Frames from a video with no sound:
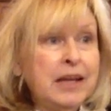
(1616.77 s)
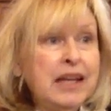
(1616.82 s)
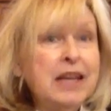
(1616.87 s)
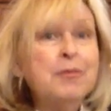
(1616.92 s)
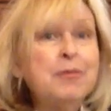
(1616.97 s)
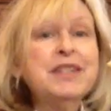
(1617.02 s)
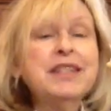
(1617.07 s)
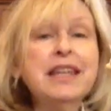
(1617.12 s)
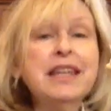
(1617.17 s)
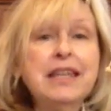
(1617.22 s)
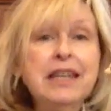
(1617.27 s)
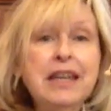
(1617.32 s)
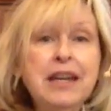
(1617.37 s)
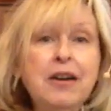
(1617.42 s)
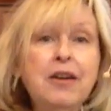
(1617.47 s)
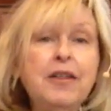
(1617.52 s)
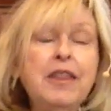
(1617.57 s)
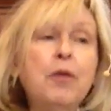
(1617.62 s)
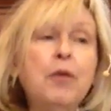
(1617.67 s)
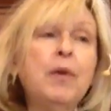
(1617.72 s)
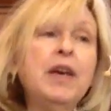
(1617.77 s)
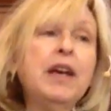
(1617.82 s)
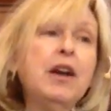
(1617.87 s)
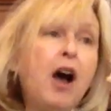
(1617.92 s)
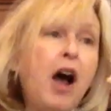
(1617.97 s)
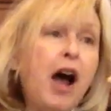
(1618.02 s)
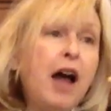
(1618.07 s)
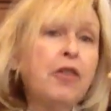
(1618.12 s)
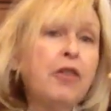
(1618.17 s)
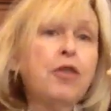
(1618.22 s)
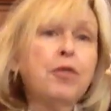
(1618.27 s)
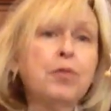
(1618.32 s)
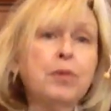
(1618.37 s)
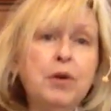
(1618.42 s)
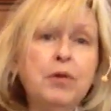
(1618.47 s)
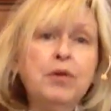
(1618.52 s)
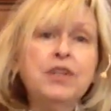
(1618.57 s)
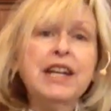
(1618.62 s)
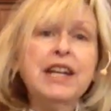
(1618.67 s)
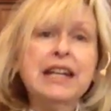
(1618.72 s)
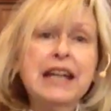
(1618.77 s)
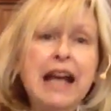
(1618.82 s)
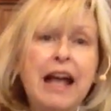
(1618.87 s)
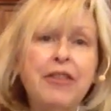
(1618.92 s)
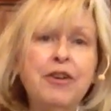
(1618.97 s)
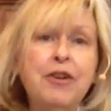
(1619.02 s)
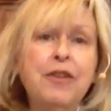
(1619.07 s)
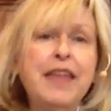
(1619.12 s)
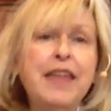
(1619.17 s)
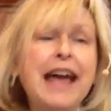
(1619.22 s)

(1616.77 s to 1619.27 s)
It was the year that we got through together